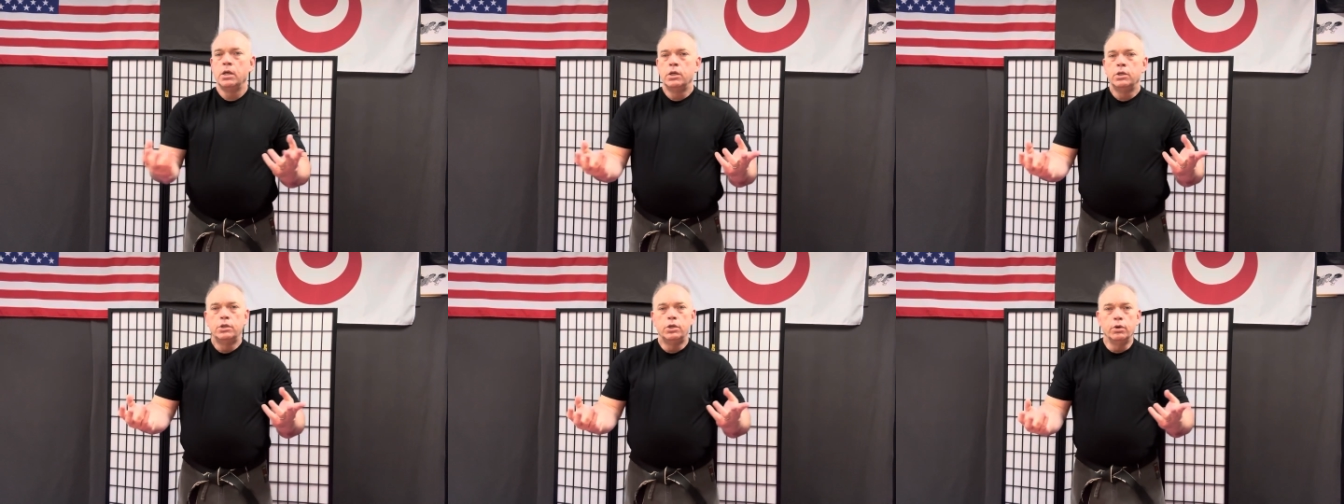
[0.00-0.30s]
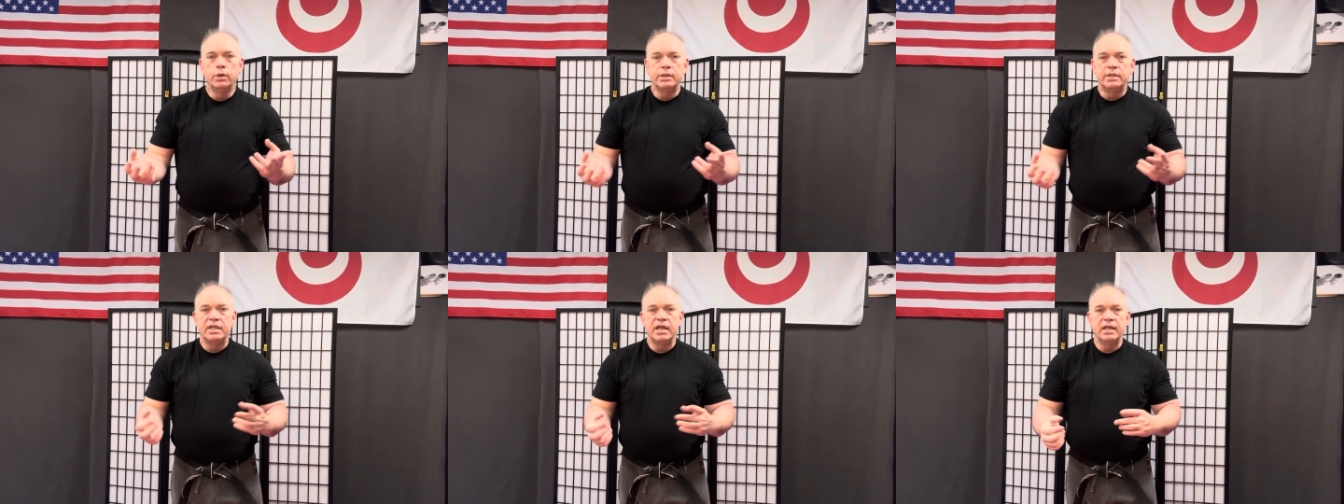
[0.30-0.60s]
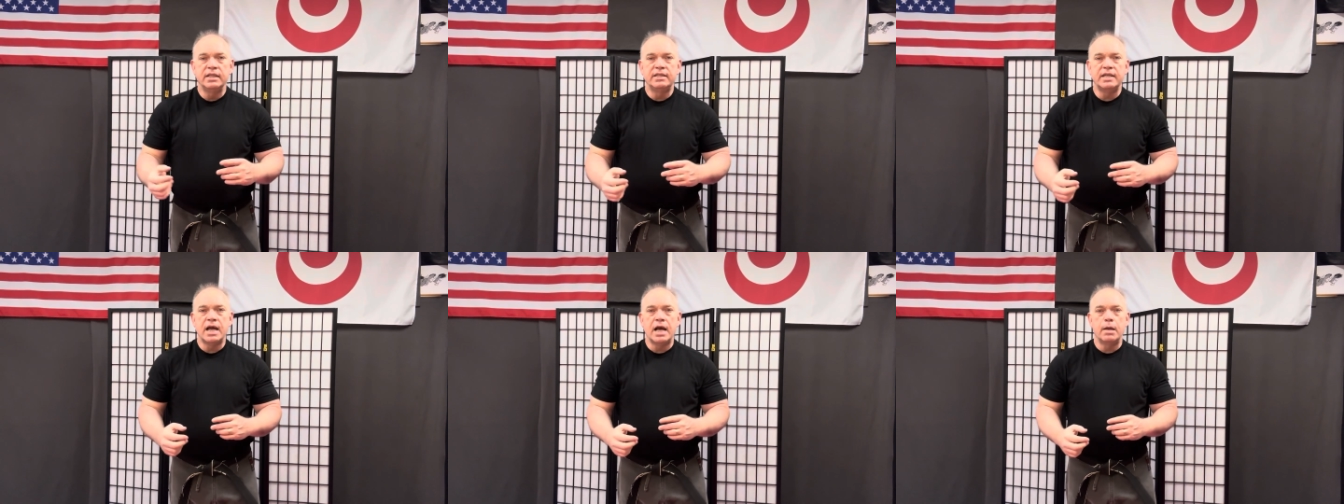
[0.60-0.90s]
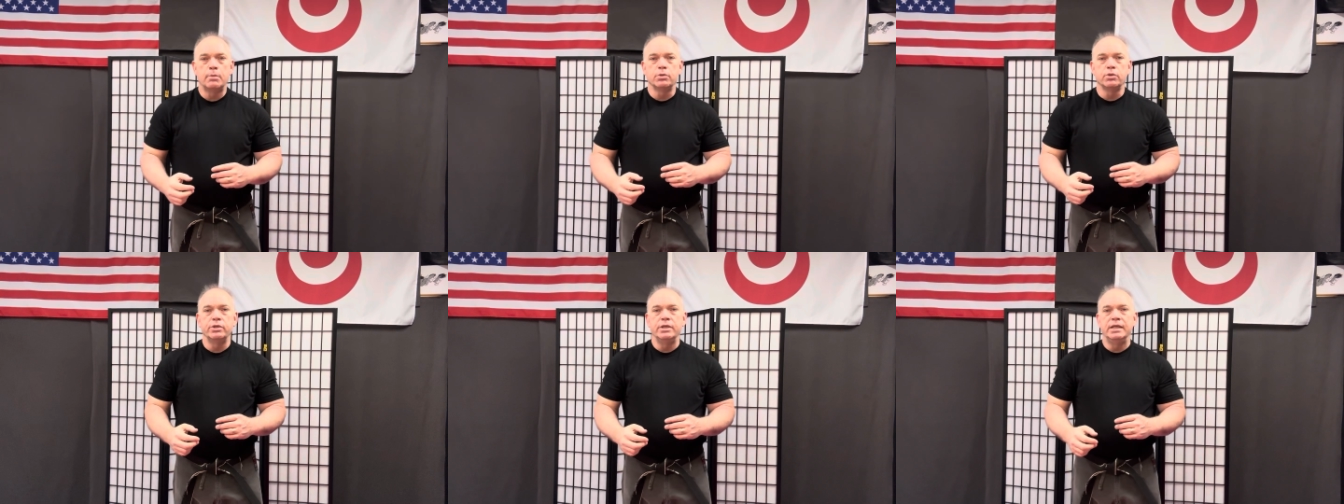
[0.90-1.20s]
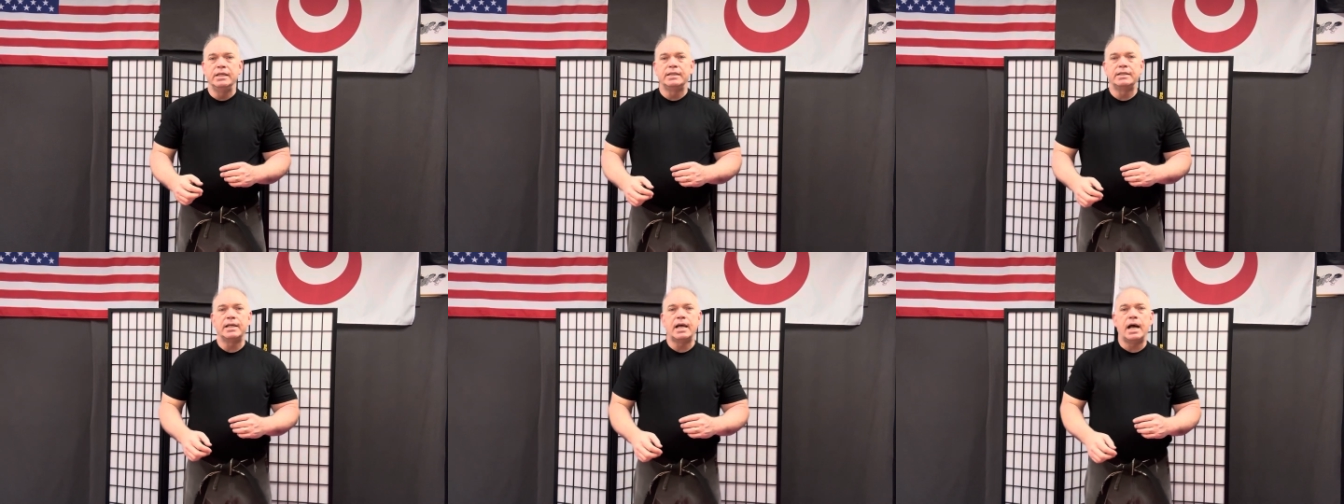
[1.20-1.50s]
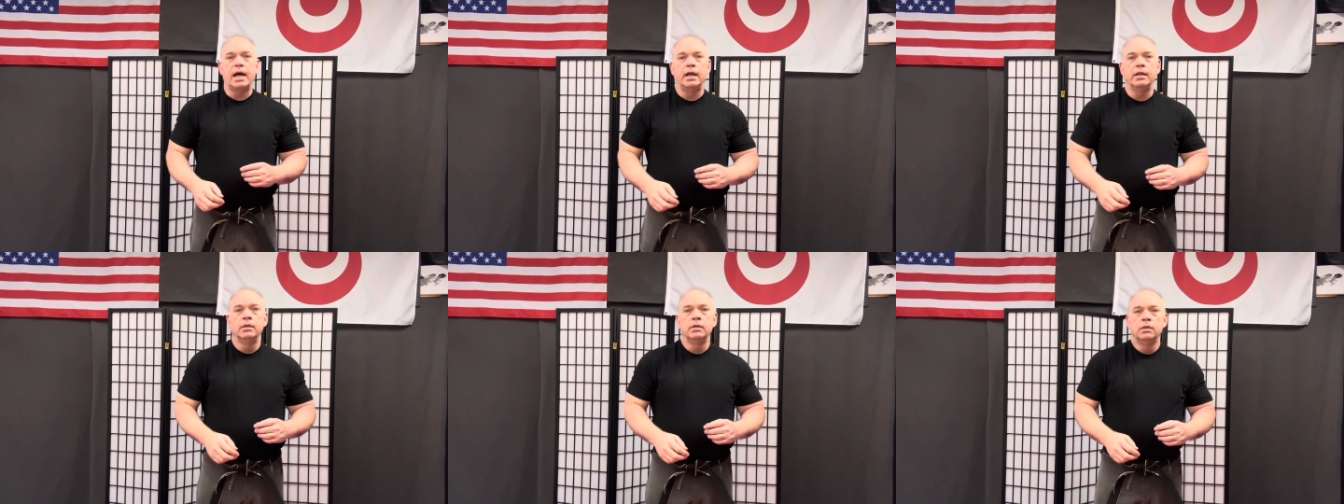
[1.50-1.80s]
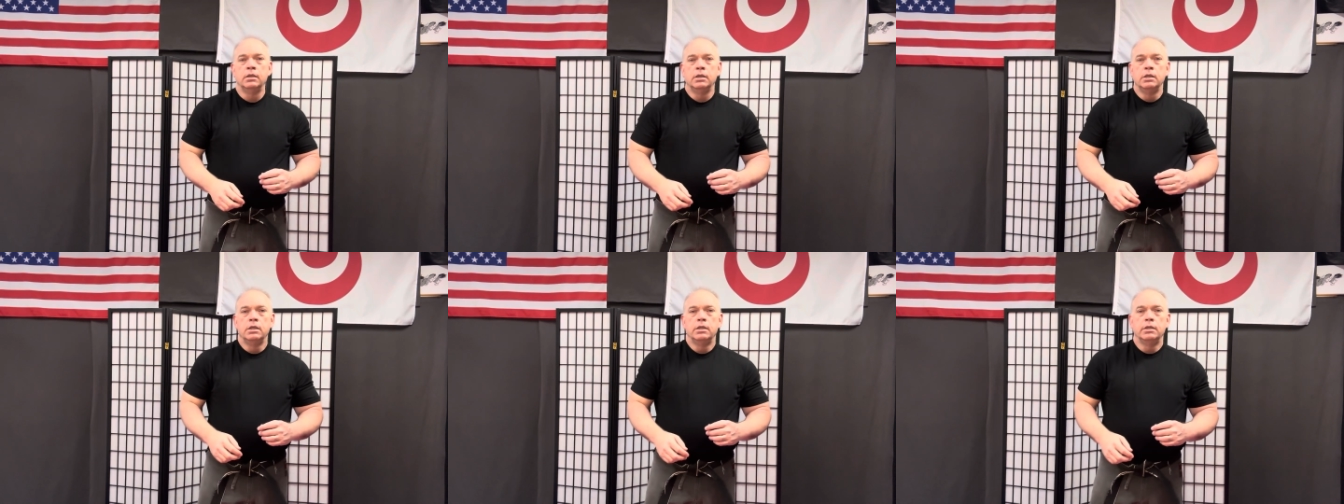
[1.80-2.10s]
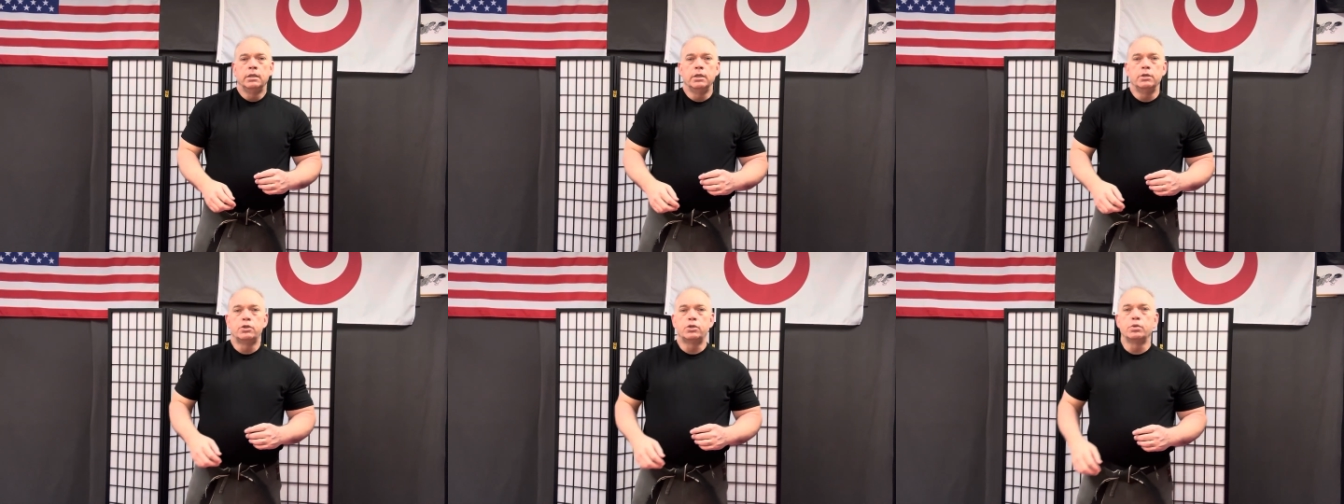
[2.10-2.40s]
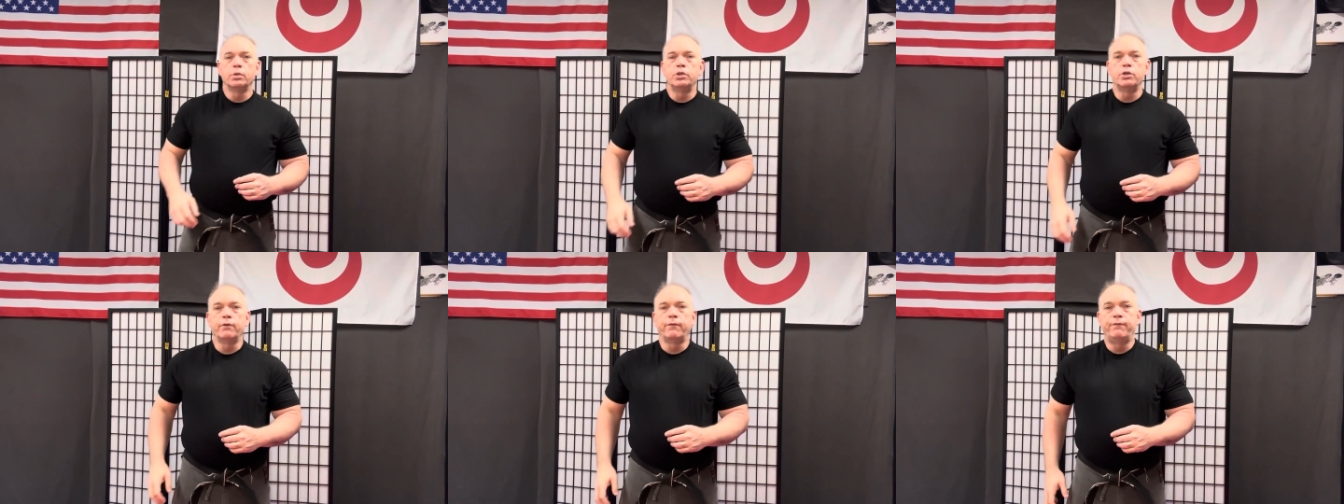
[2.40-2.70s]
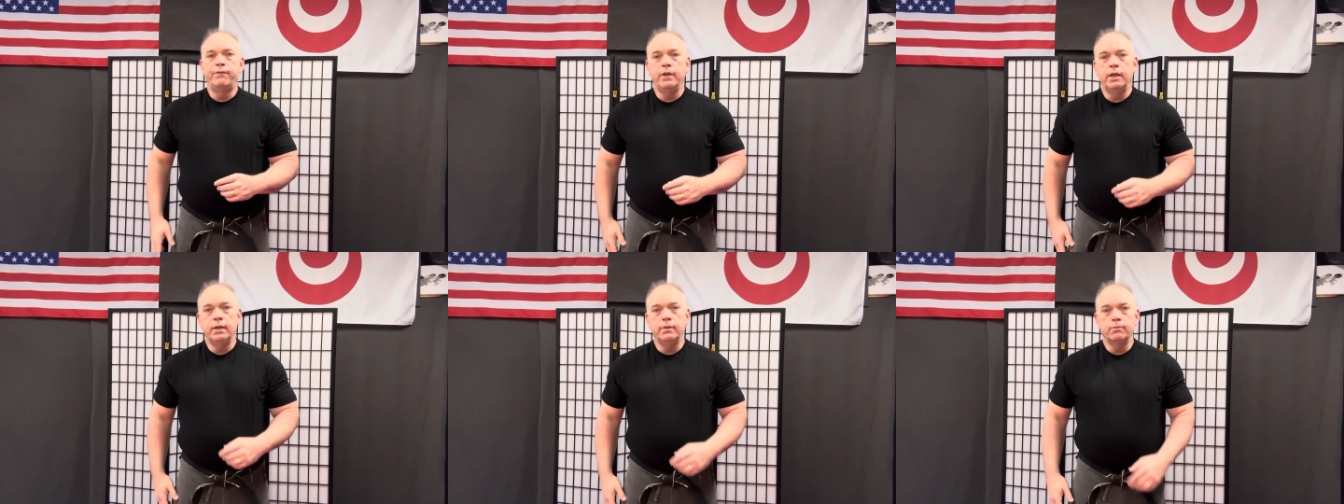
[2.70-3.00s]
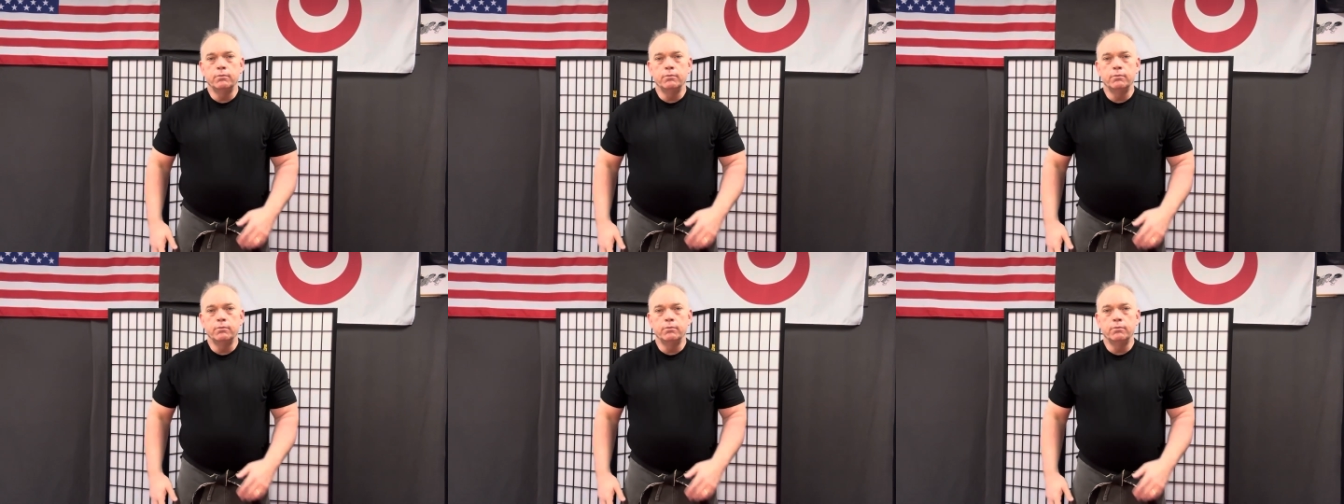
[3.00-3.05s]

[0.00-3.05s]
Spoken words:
Do it 10 times on each side. Then switch your feet.